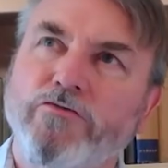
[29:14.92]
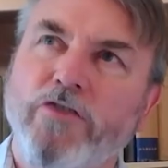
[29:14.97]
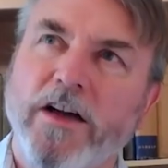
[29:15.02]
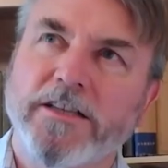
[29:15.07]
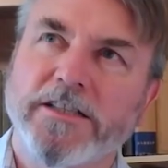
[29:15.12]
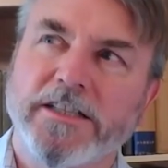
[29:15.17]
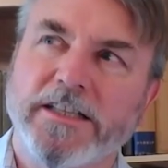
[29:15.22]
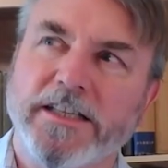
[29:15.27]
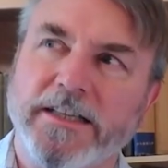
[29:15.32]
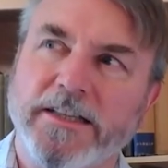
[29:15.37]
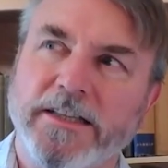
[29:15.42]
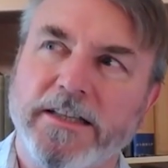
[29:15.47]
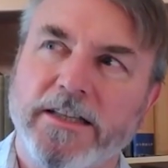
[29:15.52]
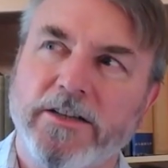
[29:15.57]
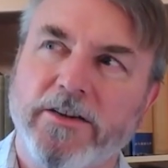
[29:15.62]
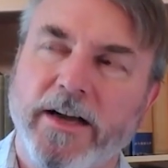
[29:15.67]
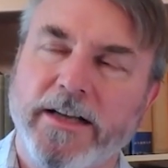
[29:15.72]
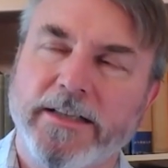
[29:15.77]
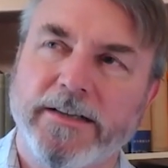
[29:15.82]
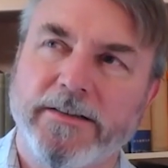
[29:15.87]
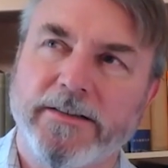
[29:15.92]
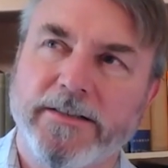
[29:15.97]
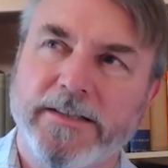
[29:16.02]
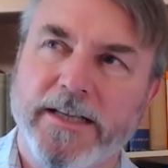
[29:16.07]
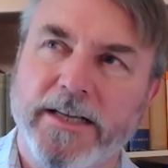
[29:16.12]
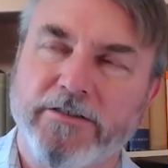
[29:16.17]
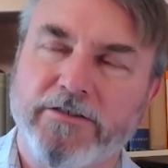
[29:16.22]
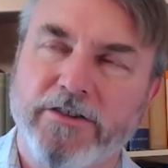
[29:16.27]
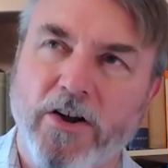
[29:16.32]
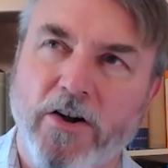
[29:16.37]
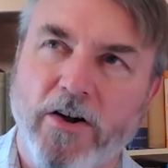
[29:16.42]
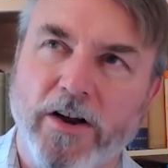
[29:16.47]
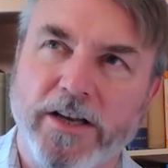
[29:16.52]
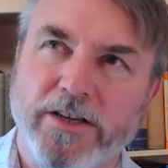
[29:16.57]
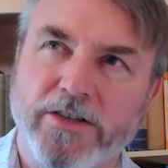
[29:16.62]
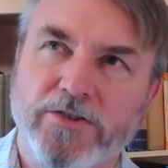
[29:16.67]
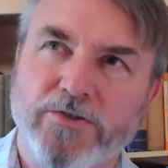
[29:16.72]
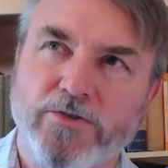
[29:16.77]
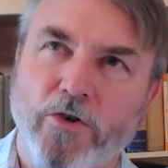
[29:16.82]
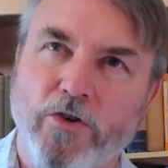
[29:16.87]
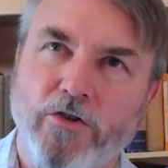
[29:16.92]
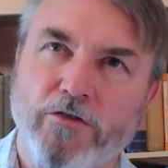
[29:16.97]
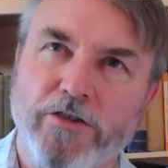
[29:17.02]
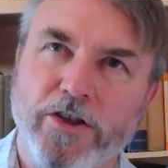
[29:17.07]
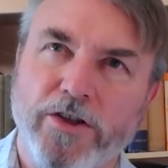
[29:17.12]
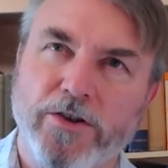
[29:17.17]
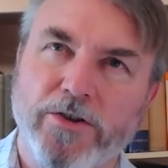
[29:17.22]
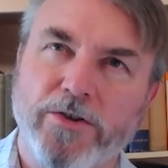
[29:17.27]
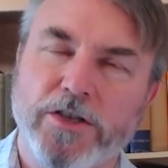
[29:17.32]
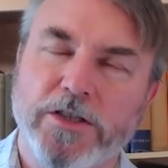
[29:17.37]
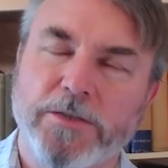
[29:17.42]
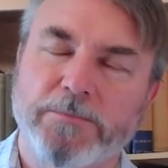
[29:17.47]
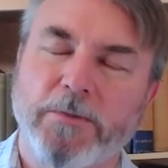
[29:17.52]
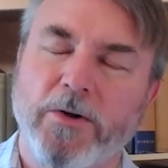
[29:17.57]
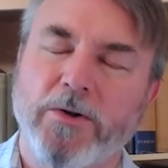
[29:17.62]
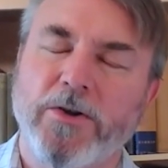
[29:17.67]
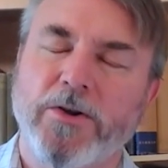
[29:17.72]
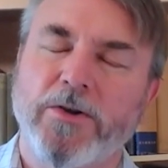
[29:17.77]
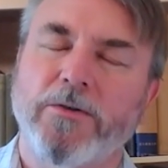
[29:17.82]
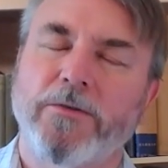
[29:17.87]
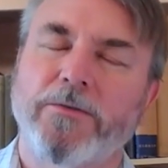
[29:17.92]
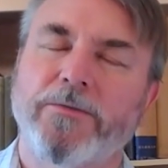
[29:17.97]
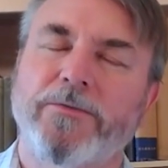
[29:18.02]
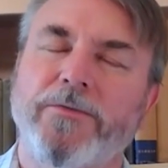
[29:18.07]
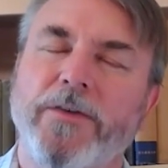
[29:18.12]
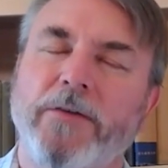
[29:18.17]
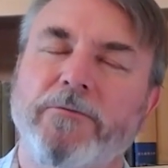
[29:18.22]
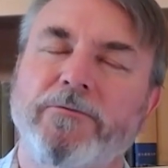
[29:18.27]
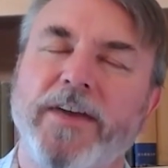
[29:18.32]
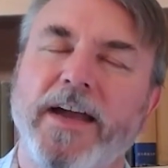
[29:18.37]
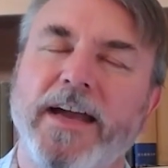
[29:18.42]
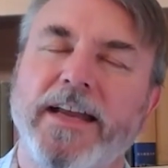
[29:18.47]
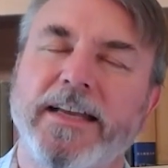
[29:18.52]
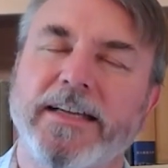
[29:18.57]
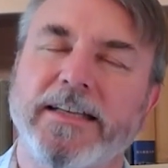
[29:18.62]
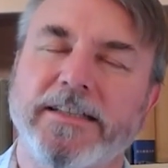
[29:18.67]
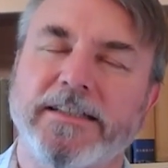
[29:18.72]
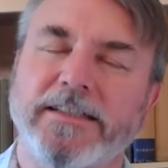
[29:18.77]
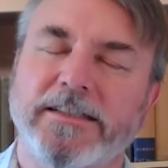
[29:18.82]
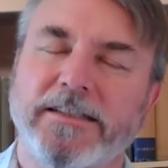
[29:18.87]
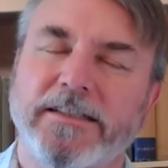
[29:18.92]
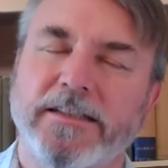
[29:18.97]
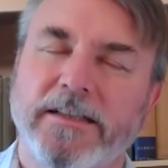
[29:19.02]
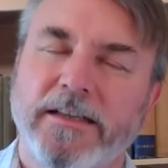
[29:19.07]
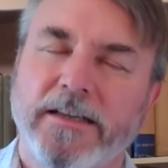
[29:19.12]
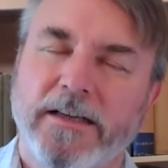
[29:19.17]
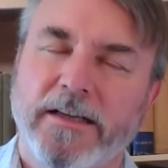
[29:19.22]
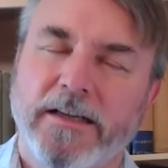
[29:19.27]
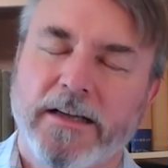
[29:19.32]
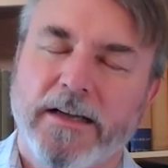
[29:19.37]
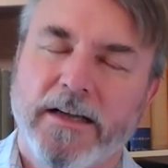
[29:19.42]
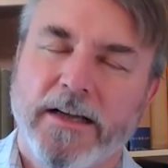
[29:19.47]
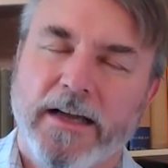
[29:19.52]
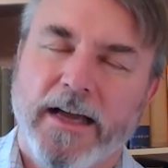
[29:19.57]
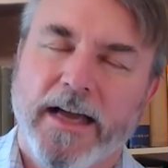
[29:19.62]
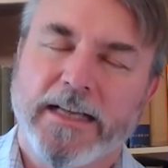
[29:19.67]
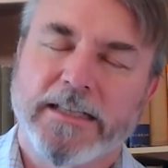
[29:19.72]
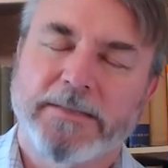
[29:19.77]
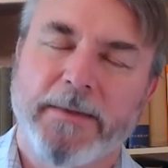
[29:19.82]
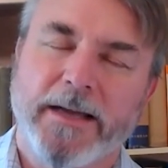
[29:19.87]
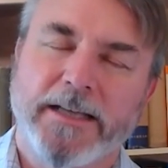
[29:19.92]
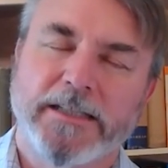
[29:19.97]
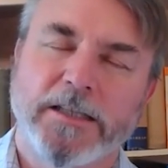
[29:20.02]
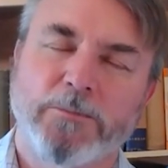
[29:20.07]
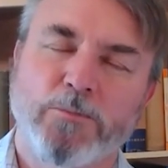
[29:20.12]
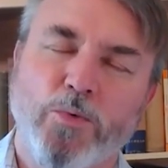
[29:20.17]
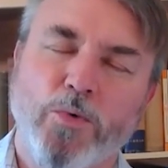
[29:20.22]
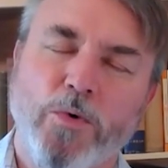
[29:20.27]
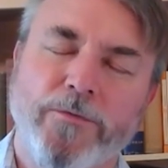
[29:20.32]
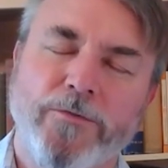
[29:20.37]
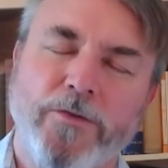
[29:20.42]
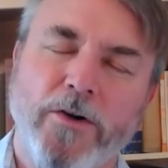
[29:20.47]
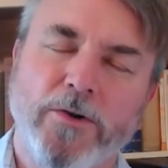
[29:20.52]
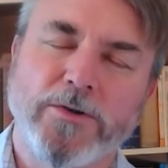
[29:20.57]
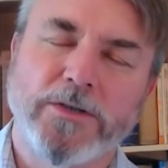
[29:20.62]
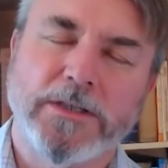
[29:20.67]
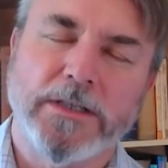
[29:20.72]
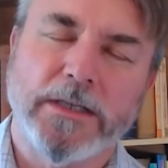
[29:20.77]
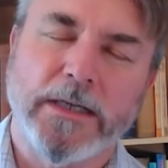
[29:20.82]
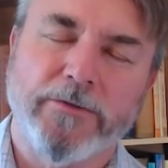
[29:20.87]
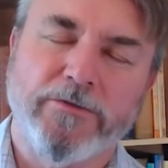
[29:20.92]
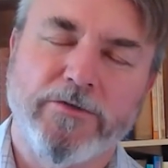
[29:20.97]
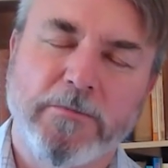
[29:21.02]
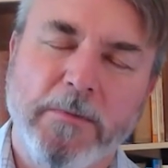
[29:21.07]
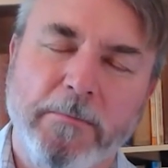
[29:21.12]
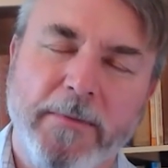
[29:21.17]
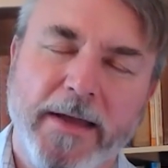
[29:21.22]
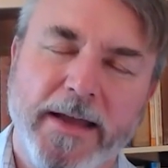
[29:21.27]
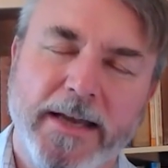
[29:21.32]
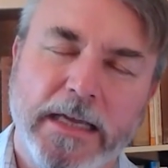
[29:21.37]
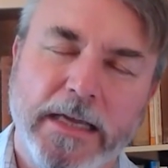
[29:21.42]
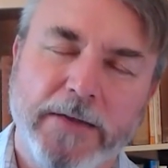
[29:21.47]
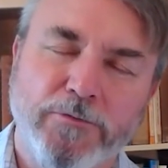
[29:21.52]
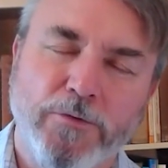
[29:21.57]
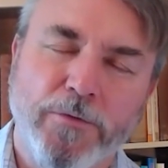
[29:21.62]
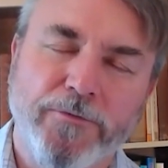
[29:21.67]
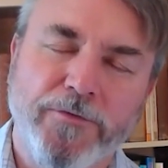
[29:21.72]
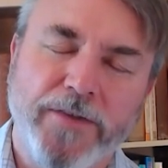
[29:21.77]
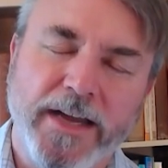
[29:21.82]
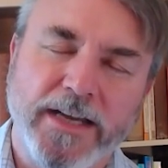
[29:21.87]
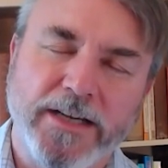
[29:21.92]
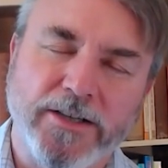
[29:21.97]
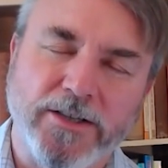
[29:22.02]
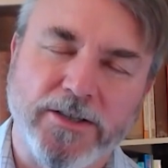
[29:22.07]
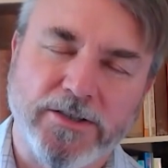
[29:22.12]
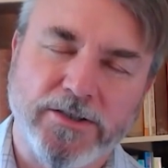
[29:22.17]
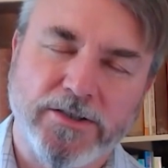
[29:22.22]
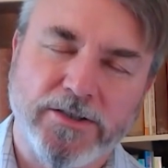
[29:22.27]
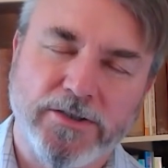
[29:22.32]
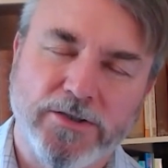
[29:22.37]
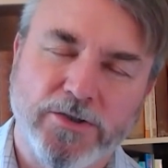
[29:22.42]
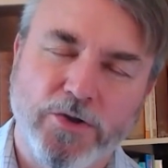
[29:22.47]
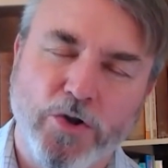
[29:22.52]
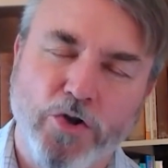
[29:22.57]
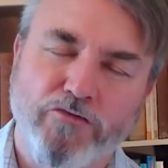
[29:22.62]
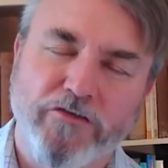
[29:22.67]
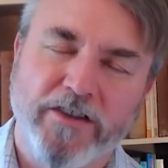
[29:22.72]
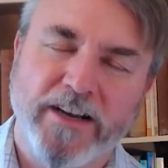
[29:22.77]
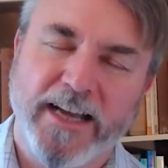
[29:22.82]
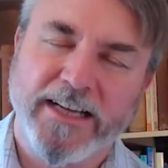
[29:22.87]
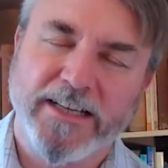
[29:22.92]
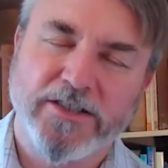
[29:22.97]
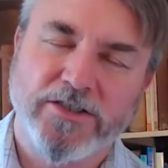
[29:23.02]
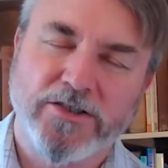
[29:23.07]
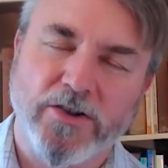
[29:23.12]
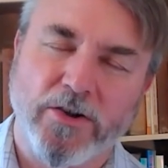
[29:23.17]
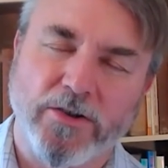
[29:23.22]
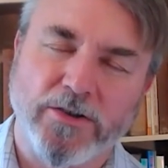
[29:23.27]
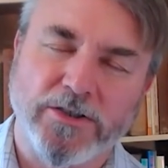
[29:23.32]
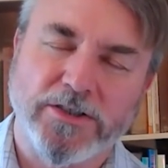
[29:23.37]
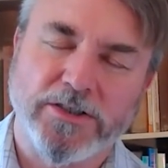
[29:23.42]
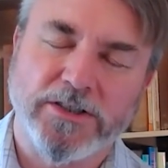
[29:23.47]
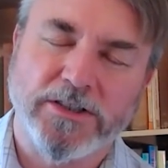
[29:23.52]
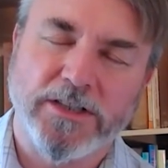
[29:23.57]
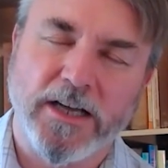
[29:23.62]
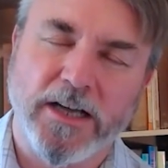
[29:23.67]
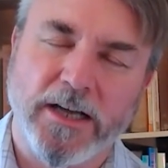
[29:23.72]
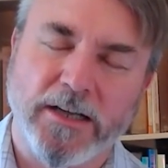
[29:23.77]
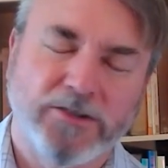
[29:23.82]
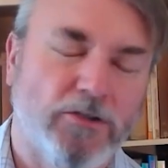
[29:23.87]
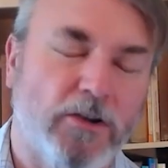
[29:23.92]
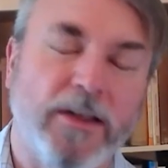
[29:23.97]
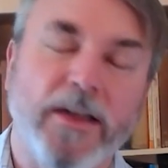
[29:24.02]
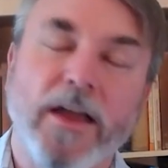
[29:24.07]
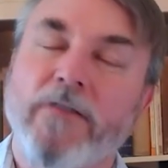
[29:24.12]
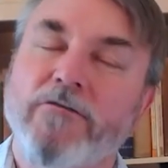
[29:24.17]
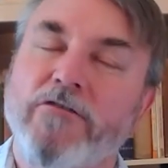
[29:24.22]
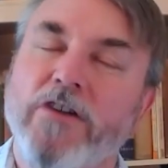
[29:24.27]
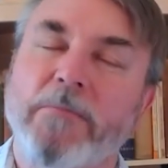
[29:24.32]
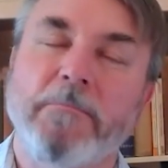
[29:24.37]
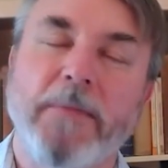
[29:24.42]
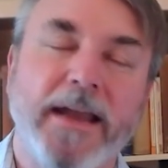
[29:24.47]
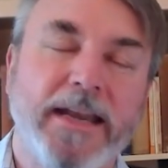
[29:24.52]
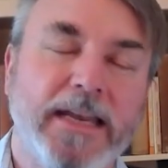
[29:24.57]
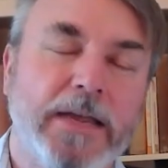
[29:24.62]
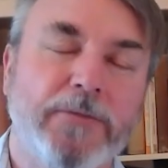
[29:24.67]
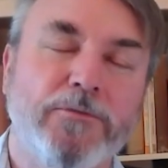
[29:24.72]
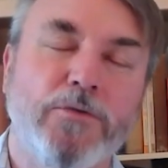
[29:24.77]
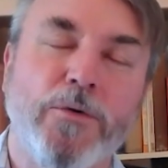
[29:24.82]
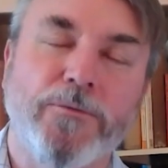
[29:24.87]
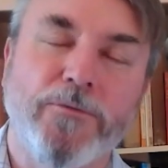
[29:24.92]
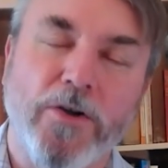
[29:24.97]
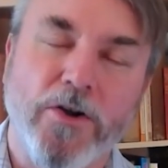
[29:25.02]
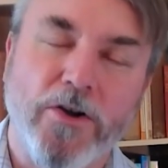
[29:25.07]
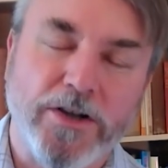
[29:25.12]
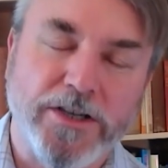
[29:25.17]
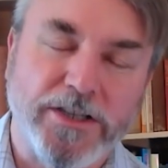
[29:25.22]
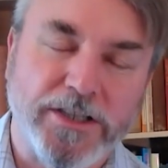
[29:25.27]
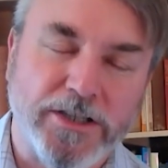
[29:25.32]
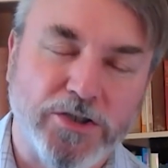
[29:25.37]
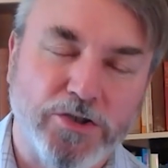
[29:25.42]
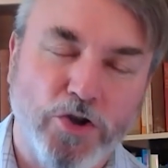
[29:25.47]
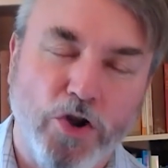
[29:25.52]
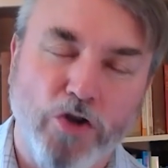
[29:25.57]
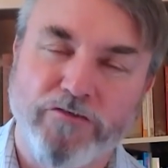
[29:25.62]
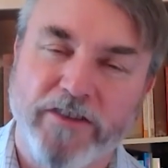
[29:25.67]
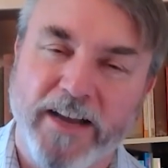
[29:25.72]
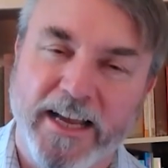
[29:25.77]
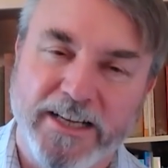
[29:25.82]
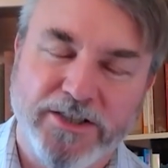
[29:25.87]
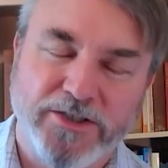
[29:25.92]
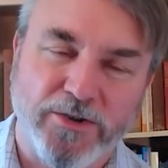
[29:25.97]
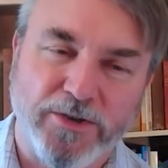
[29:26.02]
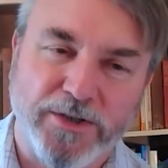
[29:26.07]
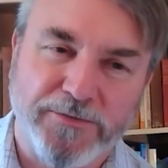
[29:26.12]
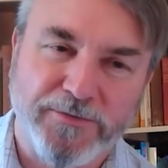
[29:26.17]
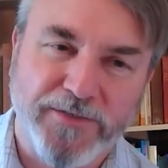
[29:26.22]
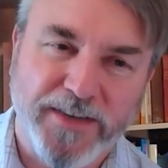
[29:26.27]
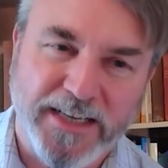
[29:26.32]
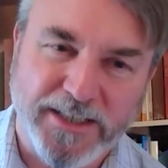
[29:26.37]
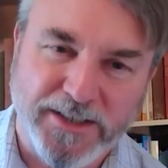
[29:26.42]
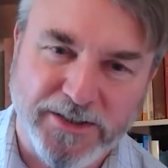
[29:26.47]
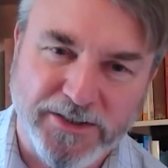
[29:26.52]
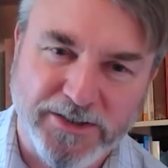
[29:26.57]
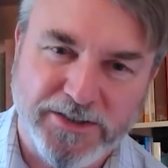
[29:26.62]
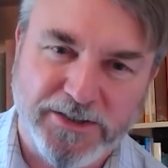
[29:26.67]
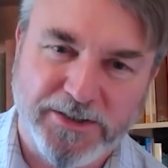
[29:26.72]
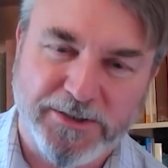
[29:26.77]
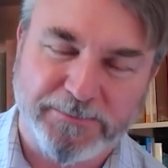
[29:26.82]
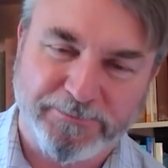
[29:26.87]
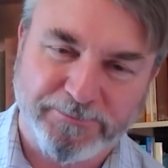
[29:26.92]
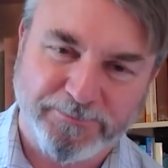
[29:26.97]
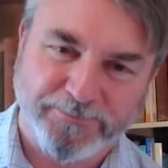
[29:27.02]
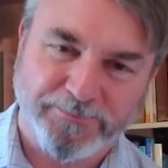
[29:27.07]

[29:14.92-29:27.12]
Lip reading: Ruskin, the 19th century art historian, who spoke of Venice as metamorphosing from a medieval Venus to a Renaissance. A medieval Virgin to a Renaissance Venus.